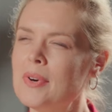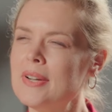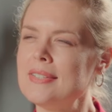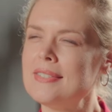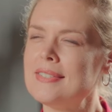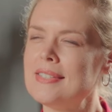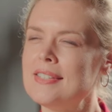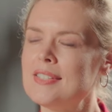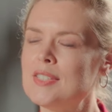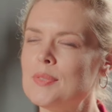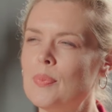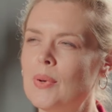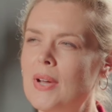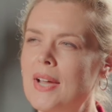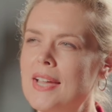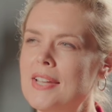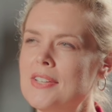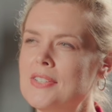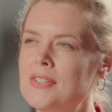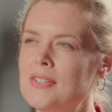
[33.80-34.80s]
What has
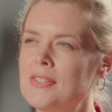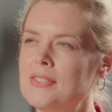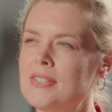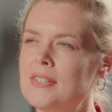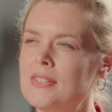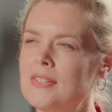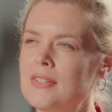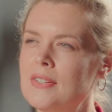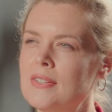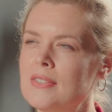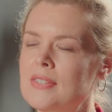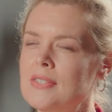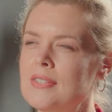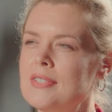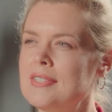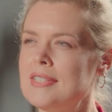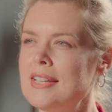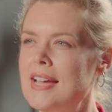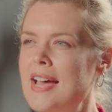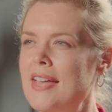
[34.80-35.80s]
inspired you to, to
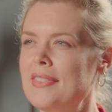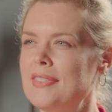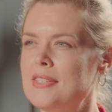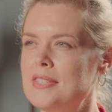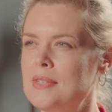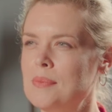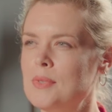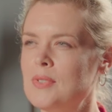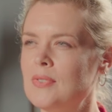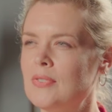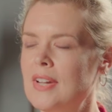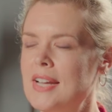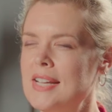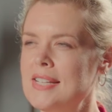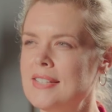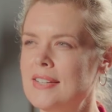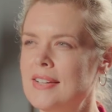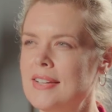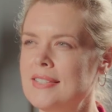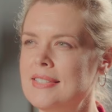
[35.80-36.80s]
start the Jim's
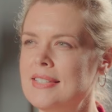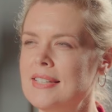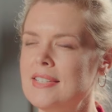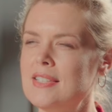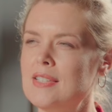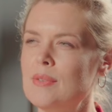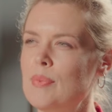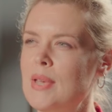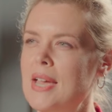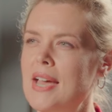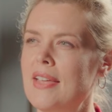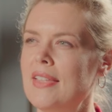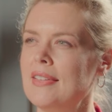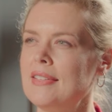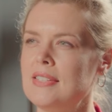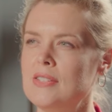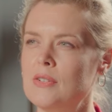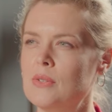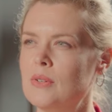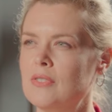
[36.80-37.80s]
franchise? Tell us
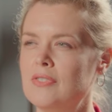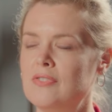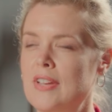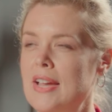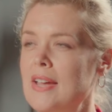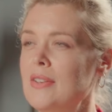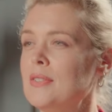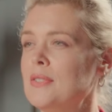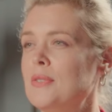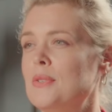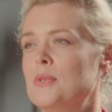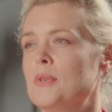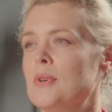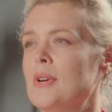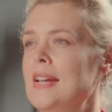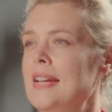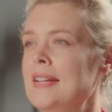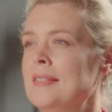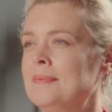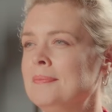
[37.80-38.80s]
about your founder
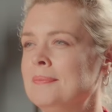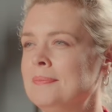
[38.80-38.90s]
story.